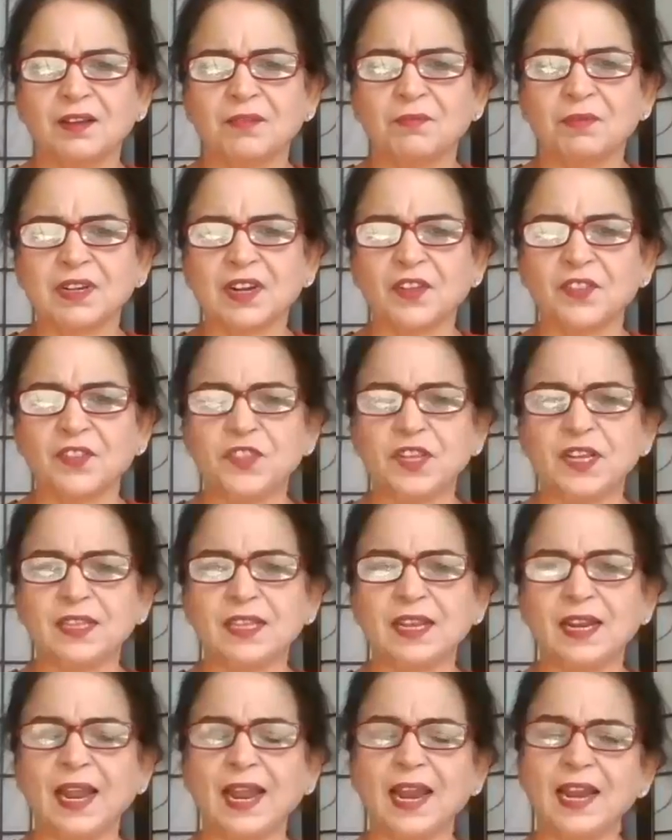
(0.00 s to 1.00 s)
but on the
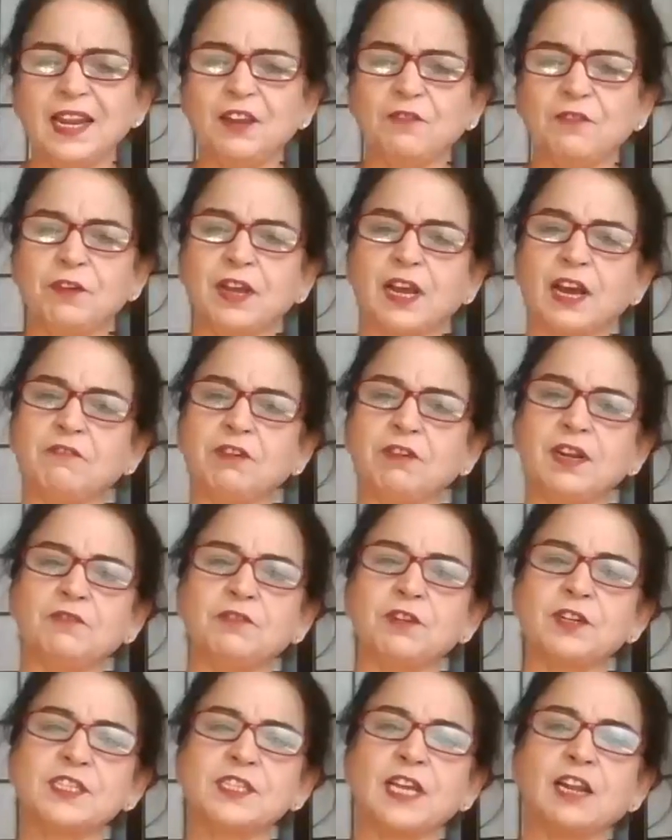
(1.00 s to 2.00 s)
other hand if we cover
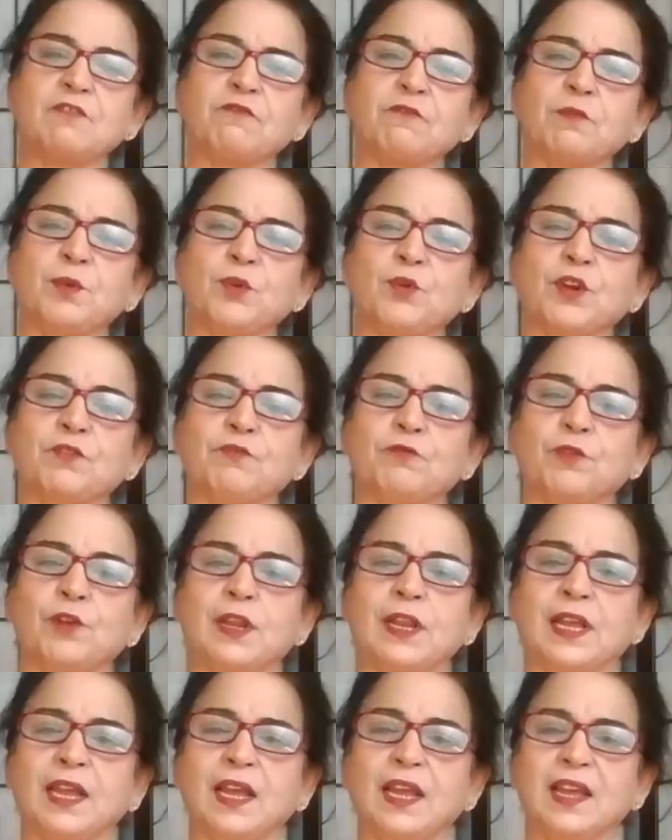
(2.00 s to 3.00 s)
ourselves
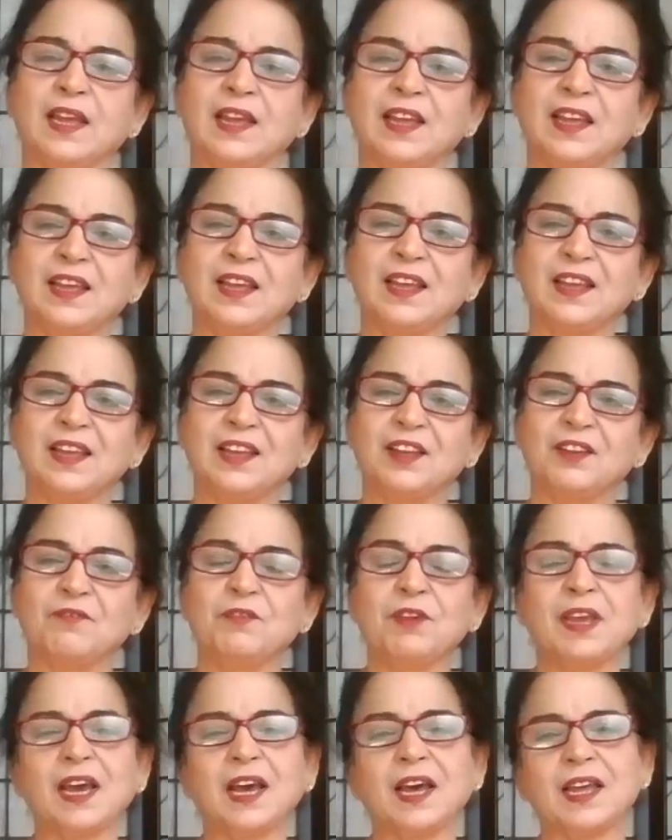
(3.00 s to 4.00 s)
beautifully
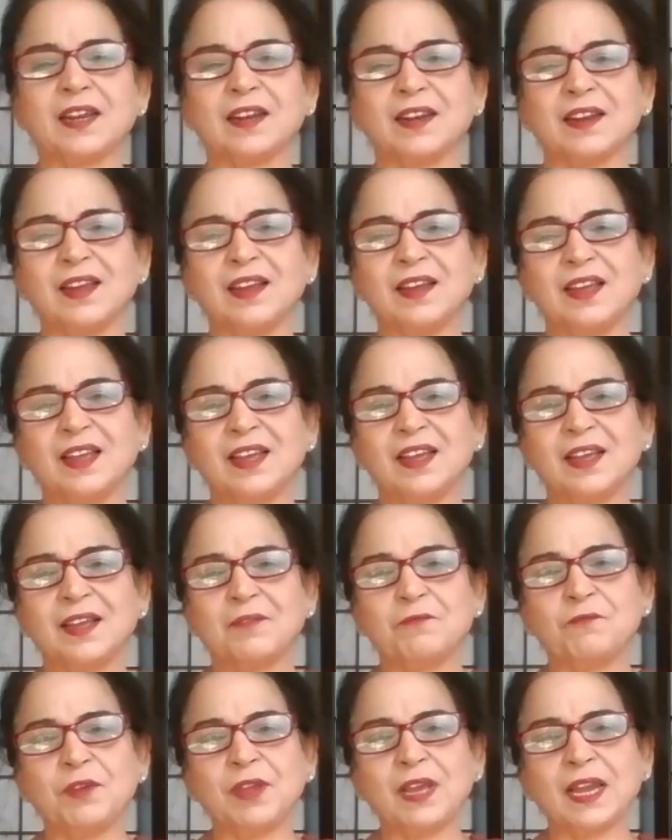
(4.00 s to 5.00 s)
we are mm-hmm
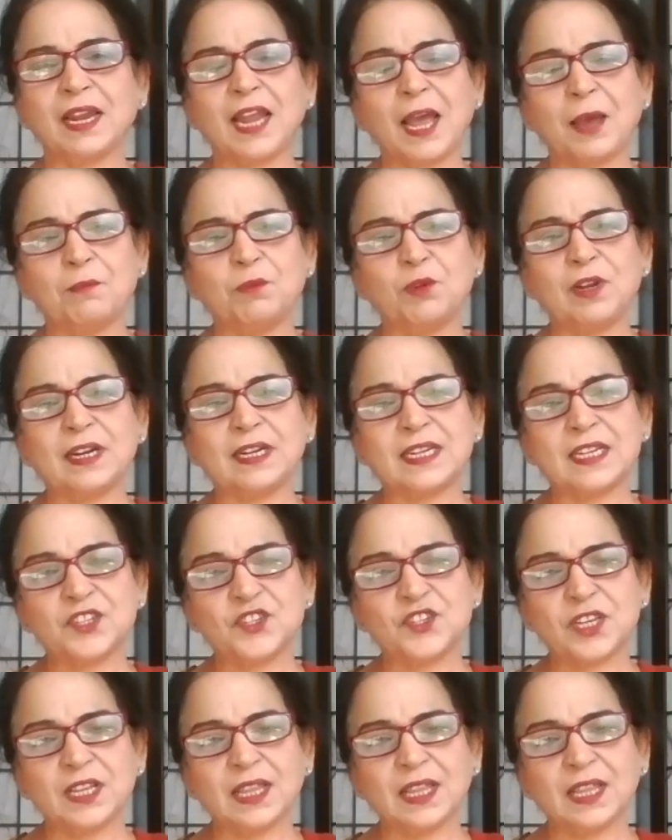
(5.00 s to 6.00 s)
we are emulating
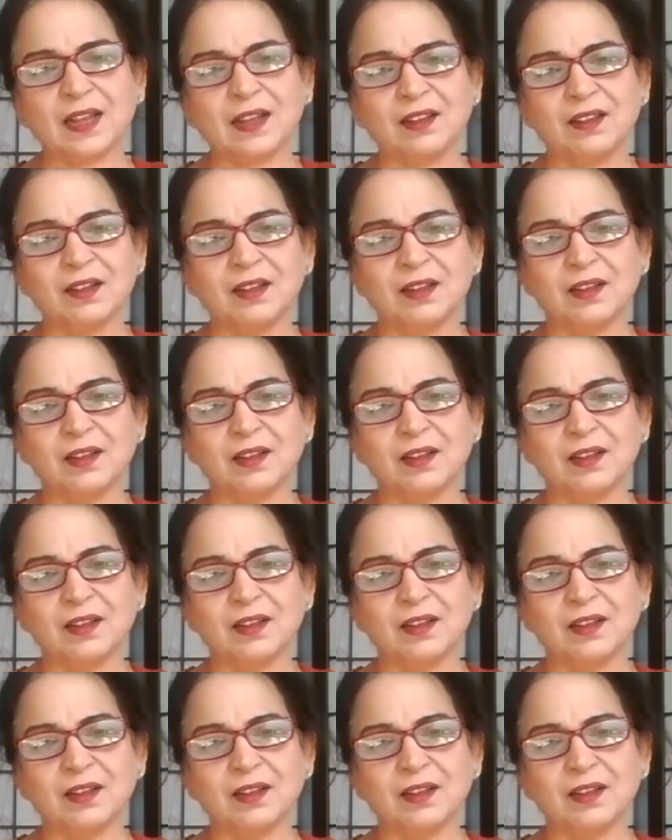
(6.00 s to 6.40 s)
Sita.